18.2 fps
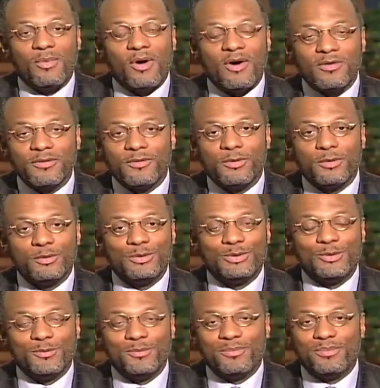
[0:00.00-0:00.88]
all of
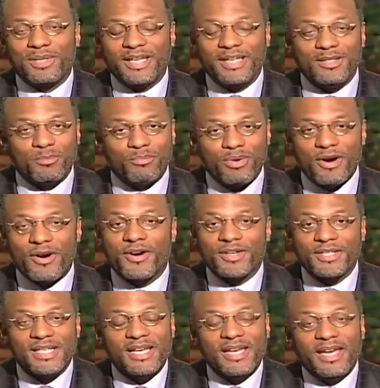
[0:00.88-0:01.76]
those who played a
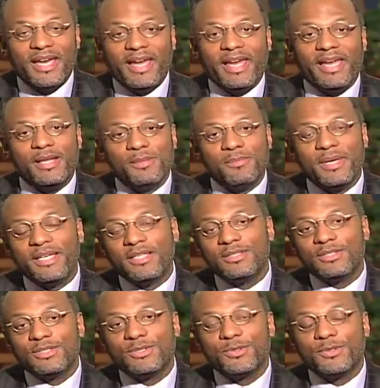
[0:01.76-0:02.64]
part in
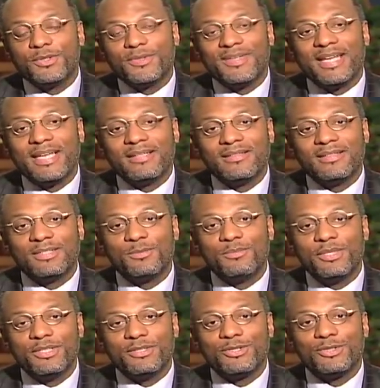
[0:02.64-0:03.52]
making sure that this
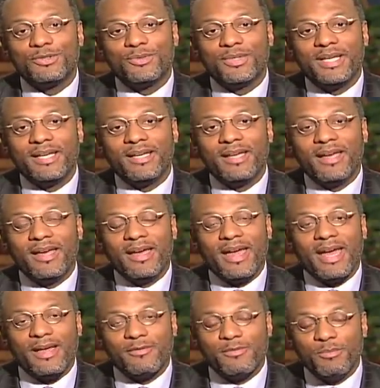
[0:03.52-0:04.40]
ministry
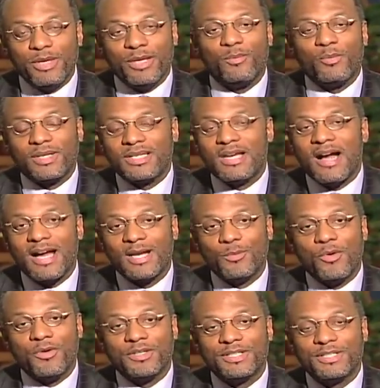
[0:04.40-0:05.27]
has been what God
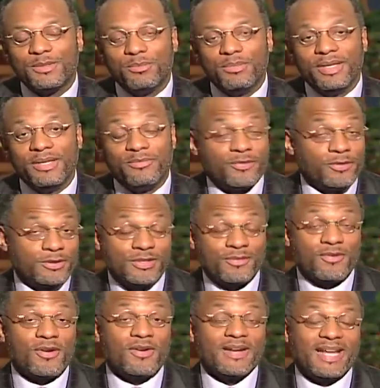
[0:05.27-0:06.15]
wanted to be. First
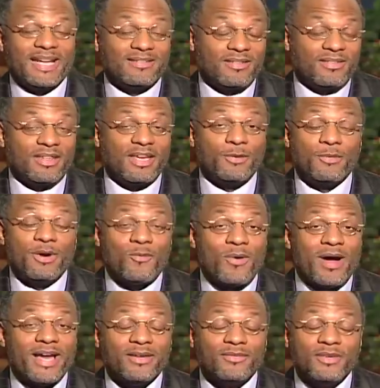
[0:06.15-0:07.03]
of all, I have to thank my
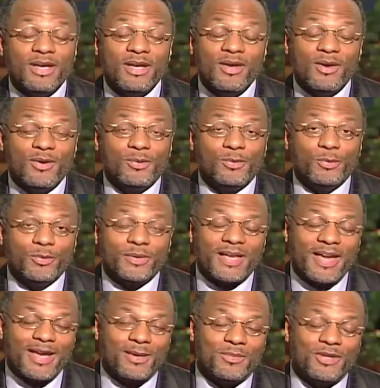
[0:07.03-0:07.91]
wife who
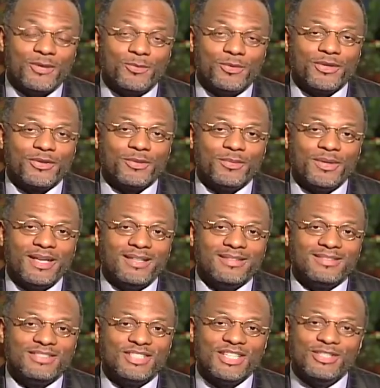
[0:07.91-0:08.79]
came here with me
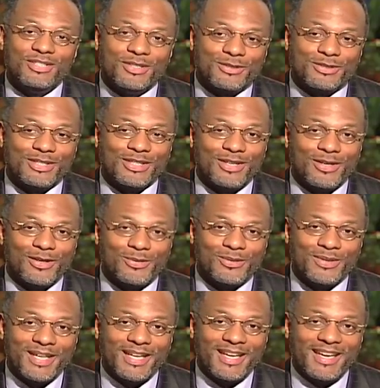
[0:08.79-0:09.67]
10 years ago.
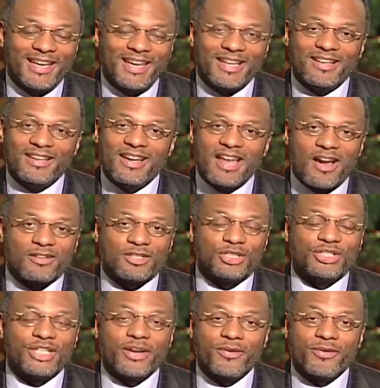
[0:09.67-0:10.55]
And in our
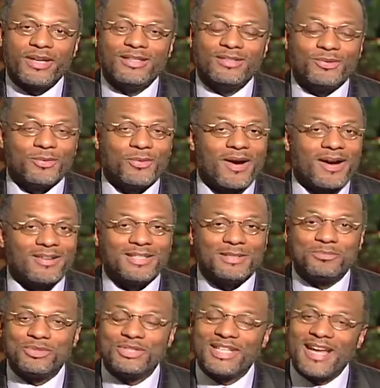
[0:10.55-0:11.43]
sharing through our
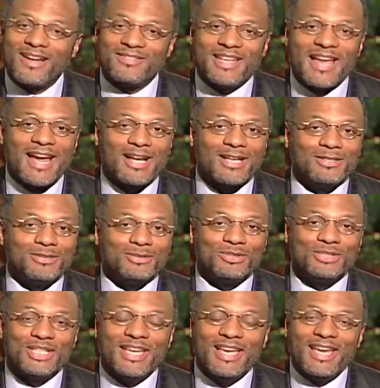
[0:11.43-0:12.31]
ups and our
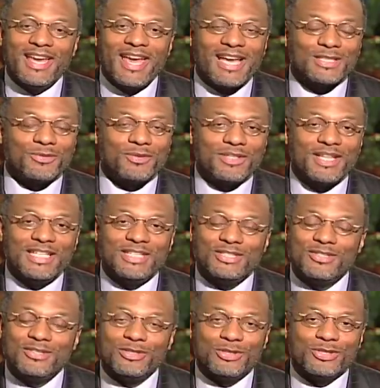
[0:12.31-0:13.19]
downs as relates
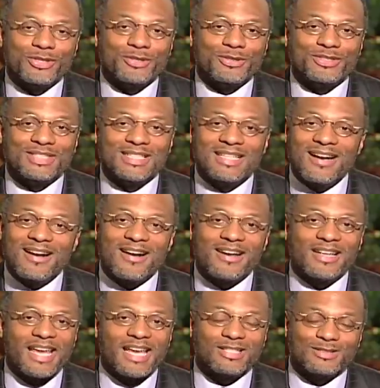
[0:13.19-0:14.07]
to the church,
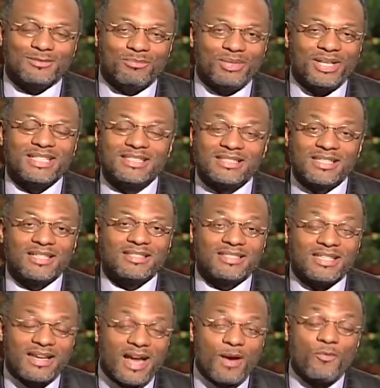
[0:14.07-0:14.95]
God has blessed
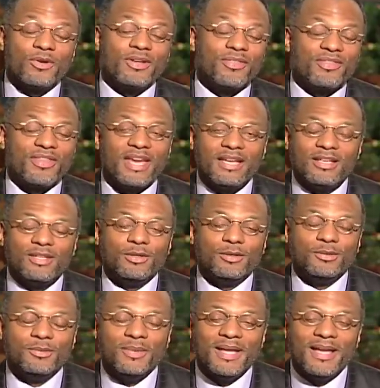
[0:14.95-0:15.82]
us. And I want to thank
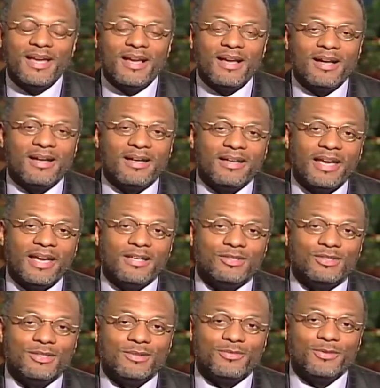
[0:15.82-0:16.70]
you, uh,
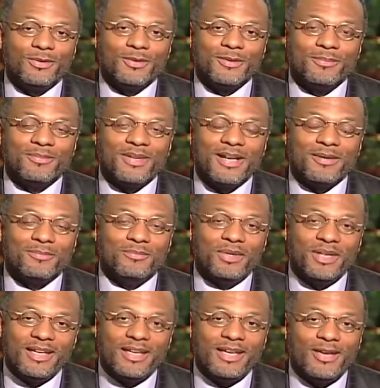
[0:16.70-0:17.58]
Angie, for uh,
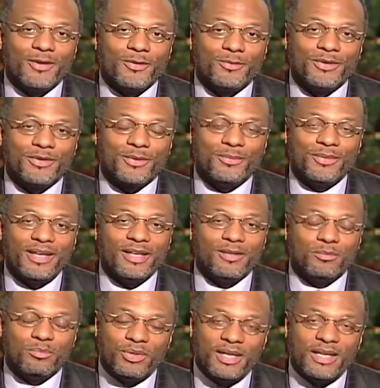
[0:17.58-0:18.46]
being here with me
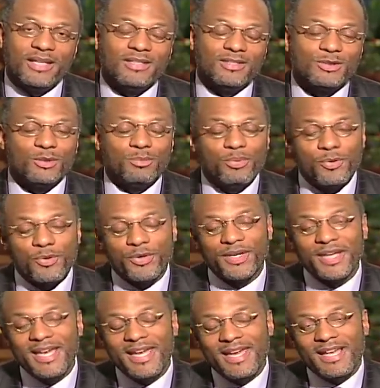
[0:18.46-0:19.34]
and being the
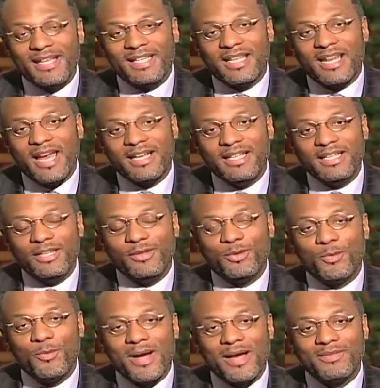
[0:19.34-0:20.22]
support that I need
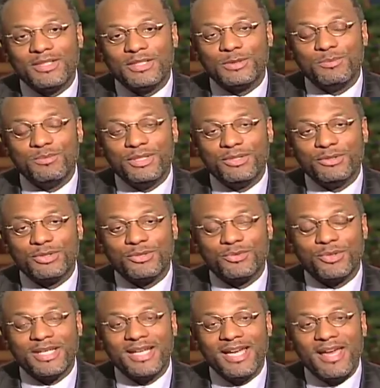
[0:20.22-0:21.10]
throughout this
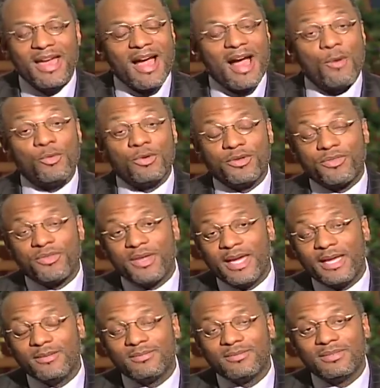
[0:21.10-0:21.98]
ministry. I want to
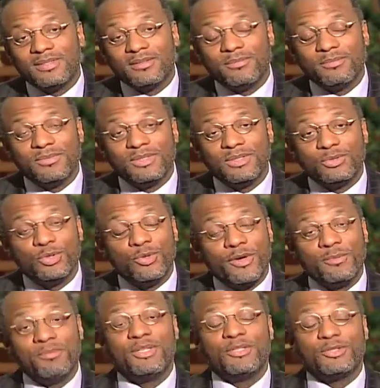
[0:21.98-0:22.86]
thank the, the
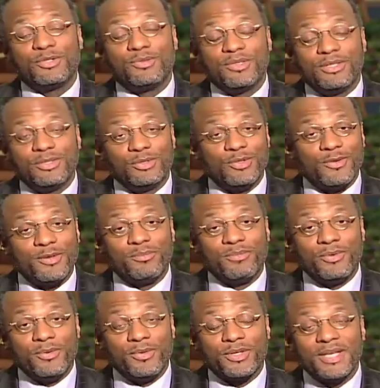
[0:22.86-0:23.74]
joint ministry, the joint
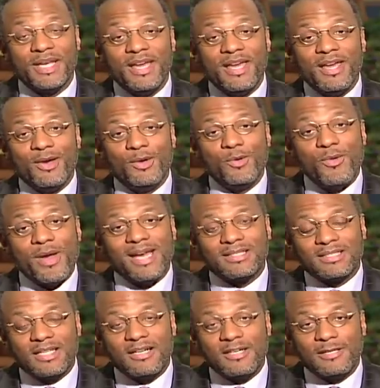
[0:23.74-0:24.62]
board, who
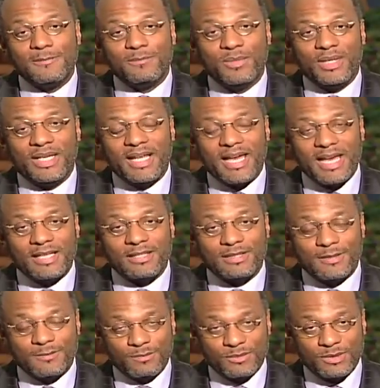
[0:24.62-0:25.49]
has come and
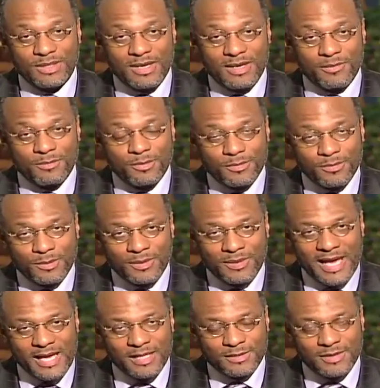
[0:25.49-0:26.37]
has, um,
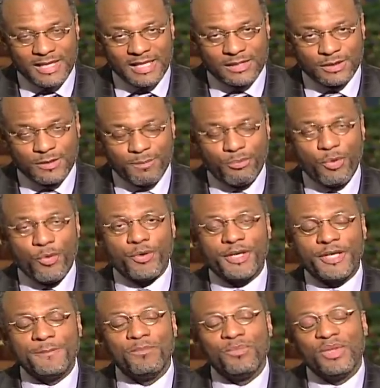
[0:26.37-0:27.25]
has, has
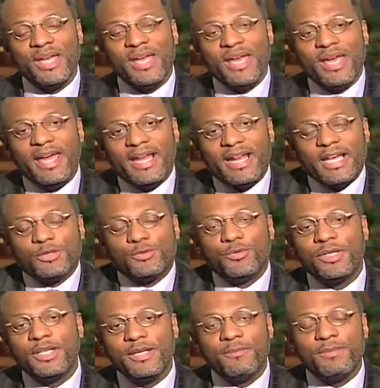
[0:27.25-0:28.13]
supported and has
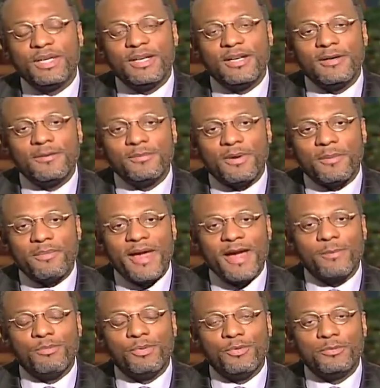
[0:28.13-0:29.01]
really become a
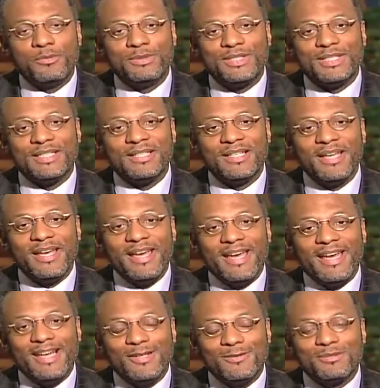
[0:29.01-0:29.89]
backbone to
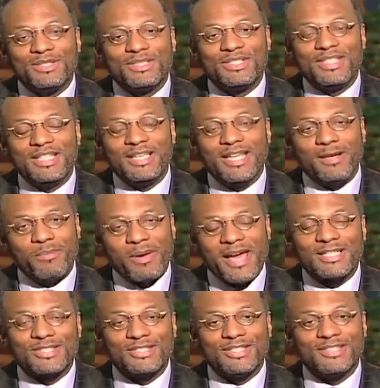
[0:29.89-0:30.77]
help to see that,
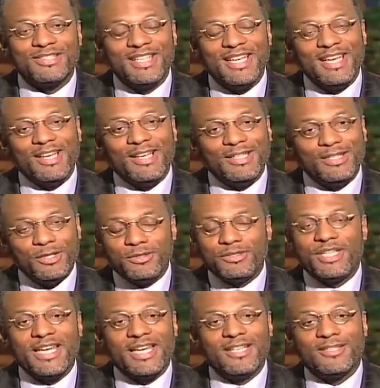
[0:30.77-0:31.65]
Pastor, you're
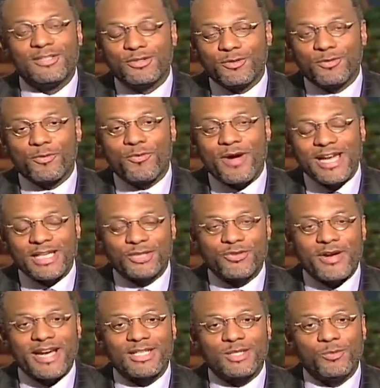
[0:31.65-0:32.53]
taking us on the right
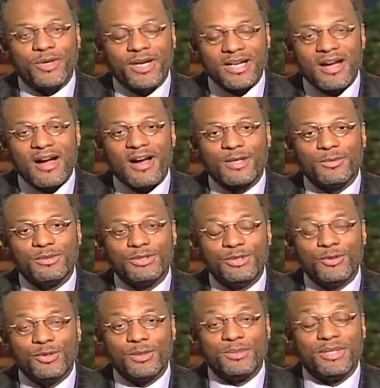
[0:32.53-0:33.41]
track to where God was
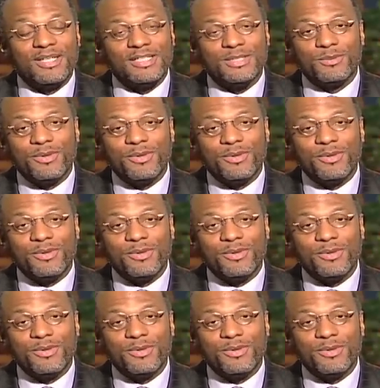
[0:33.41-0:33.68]
doing it because